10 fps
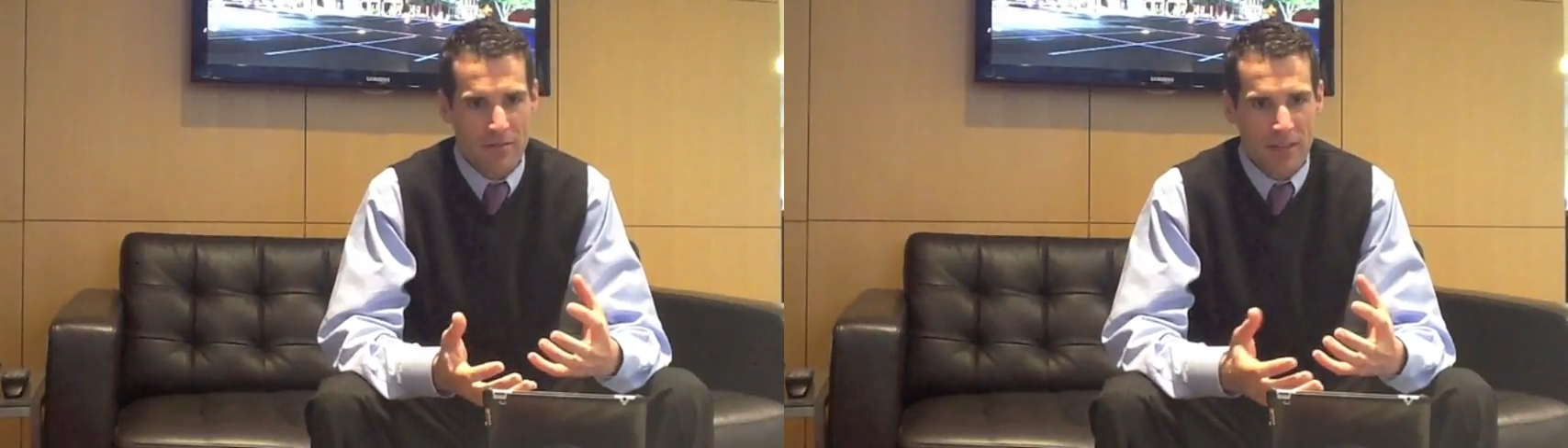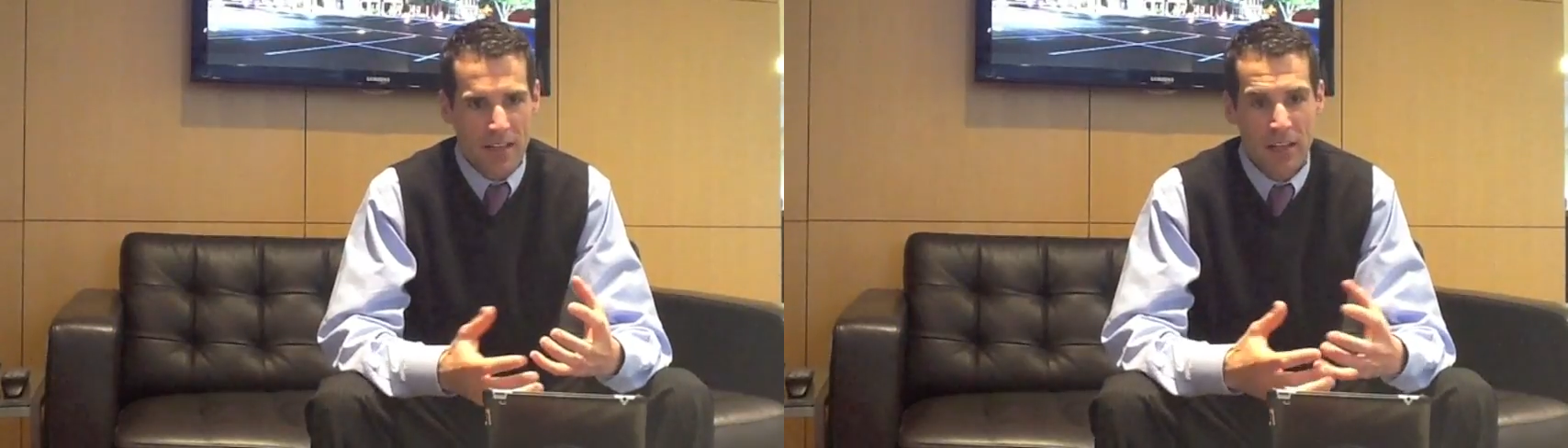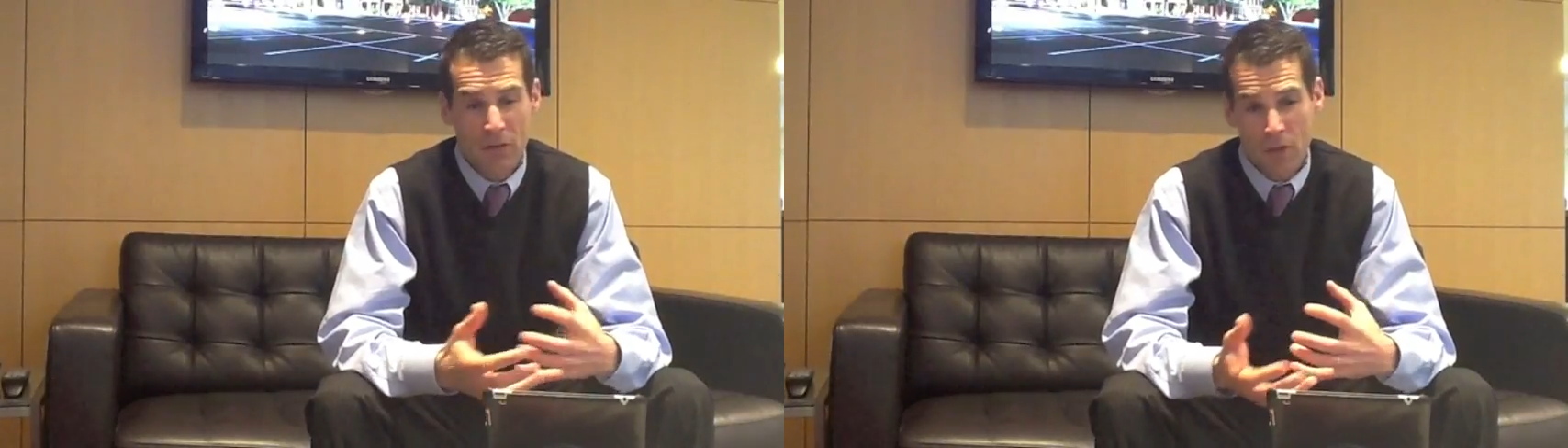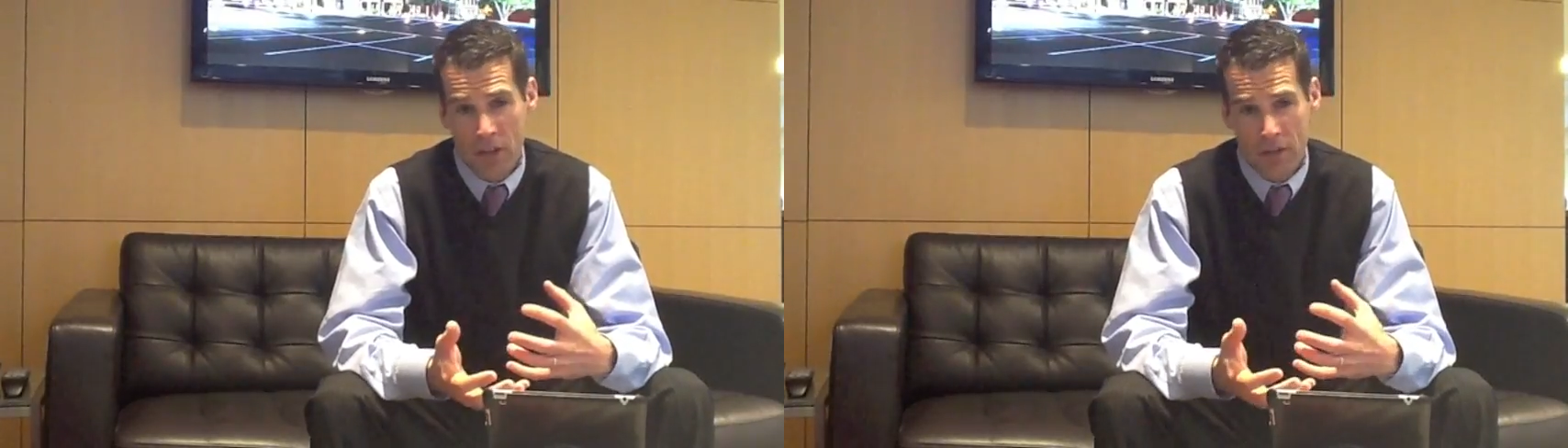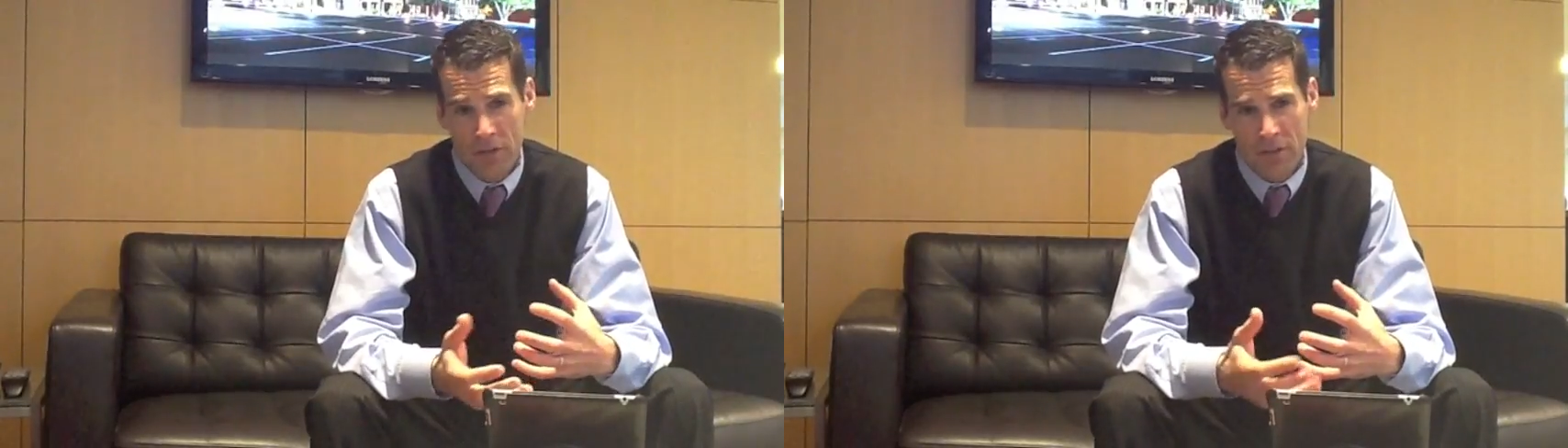and
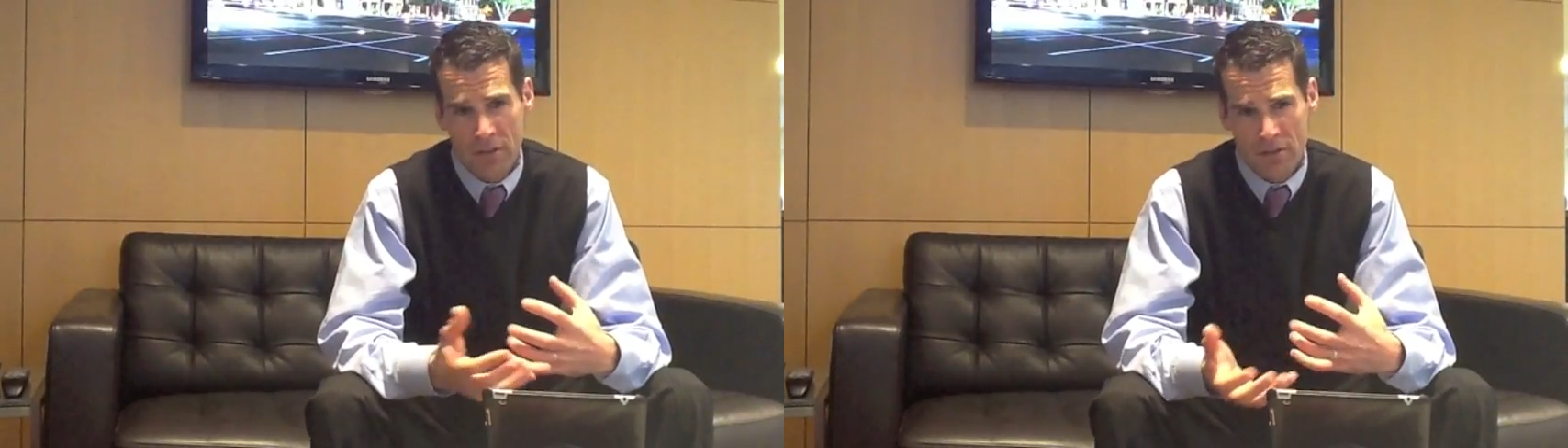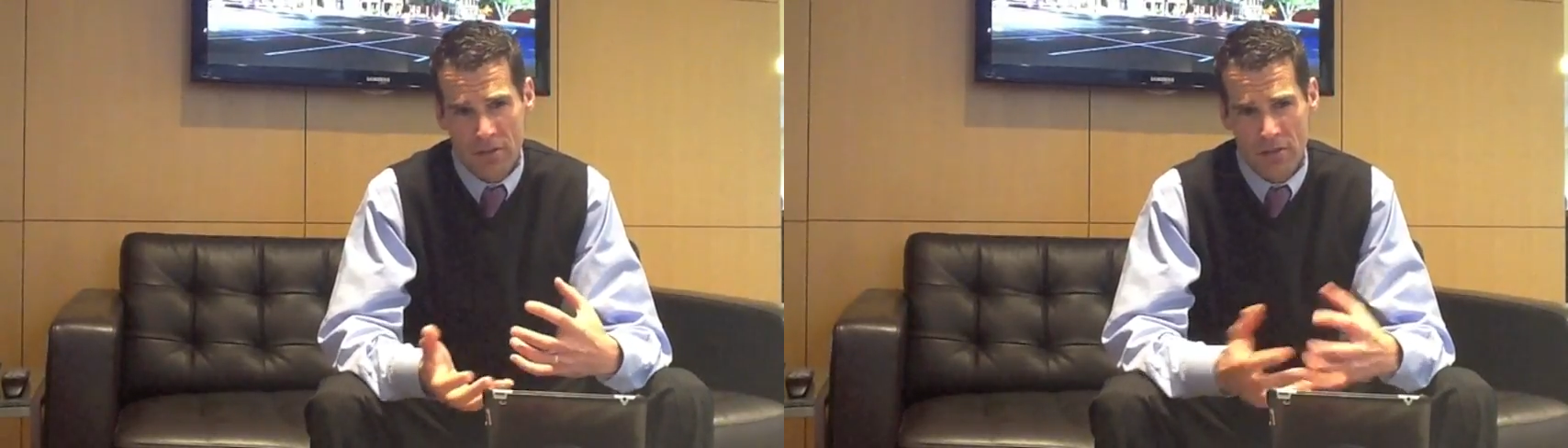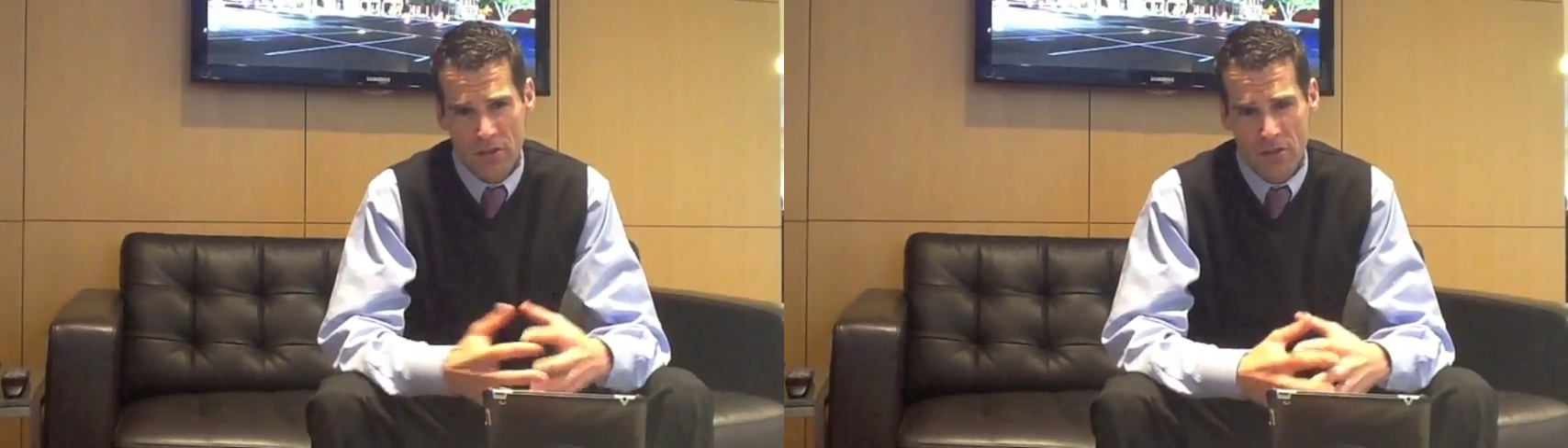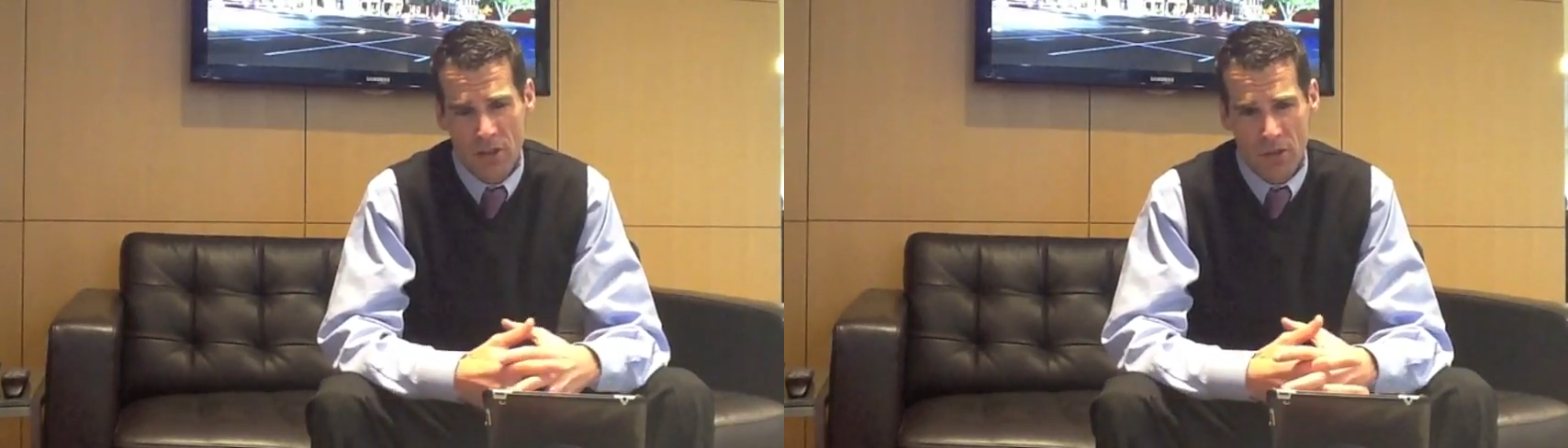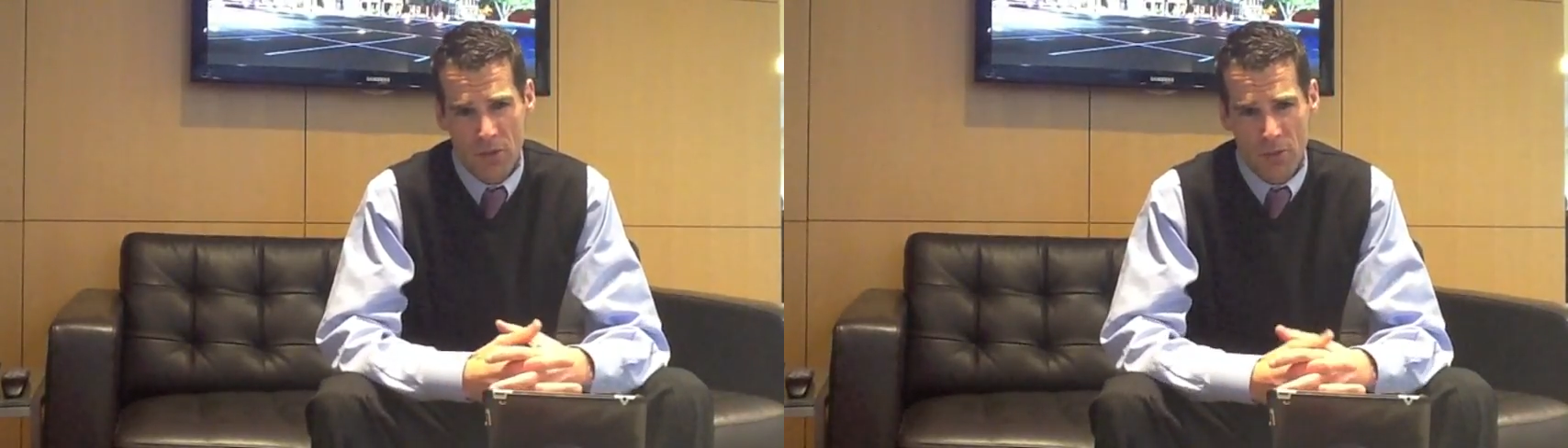relevant to
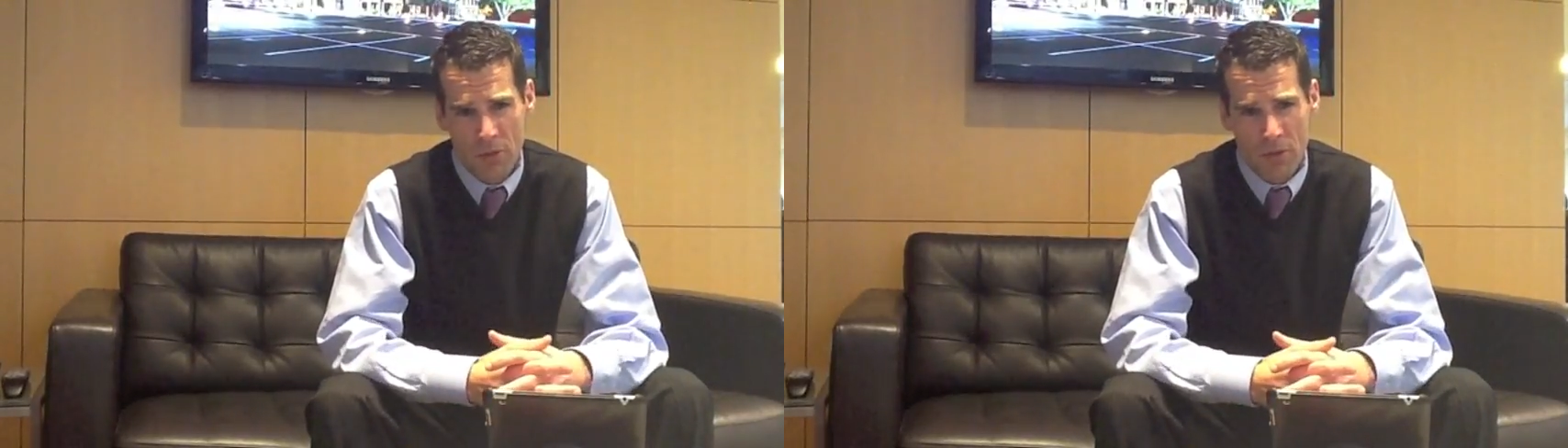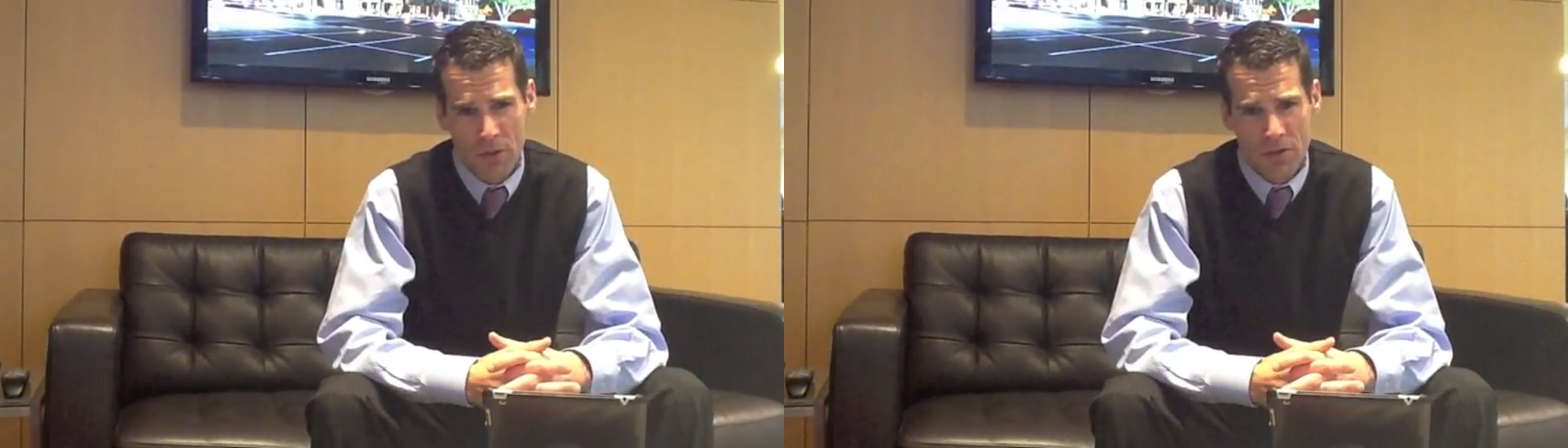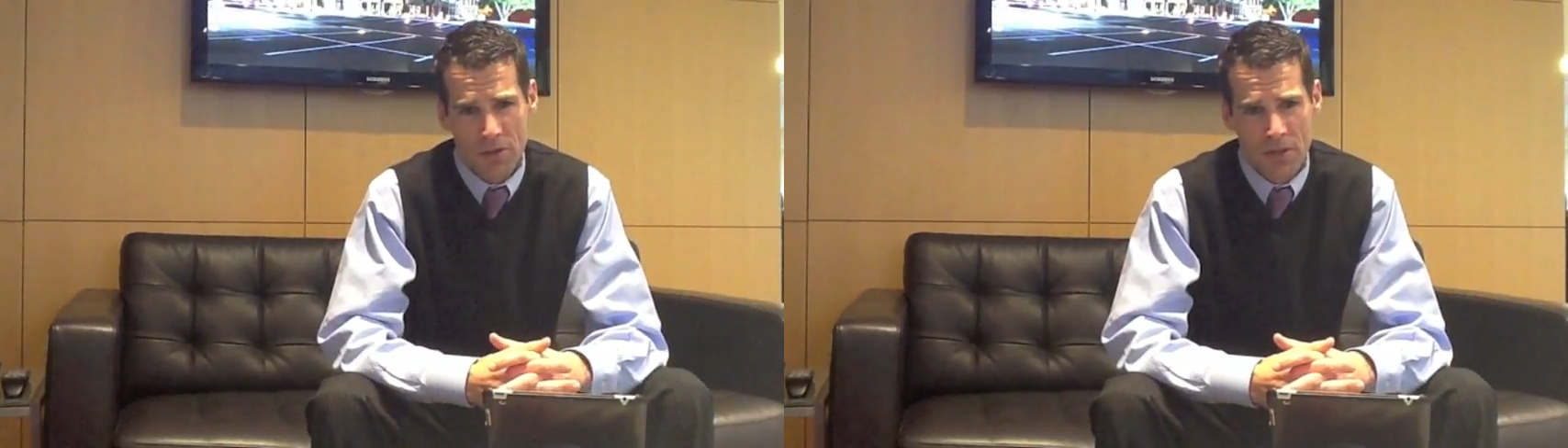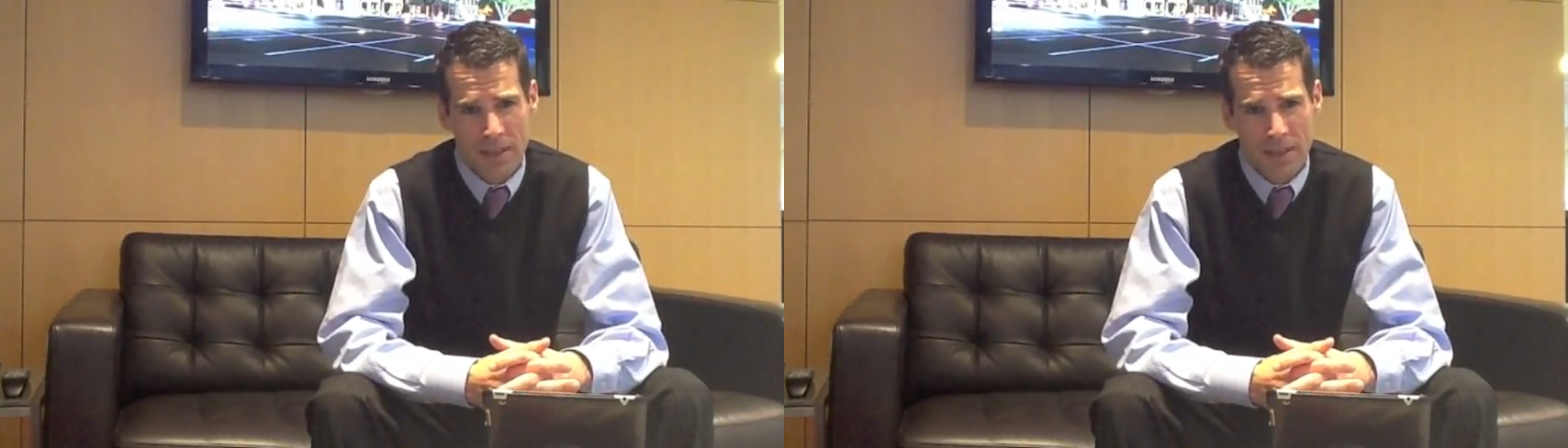those members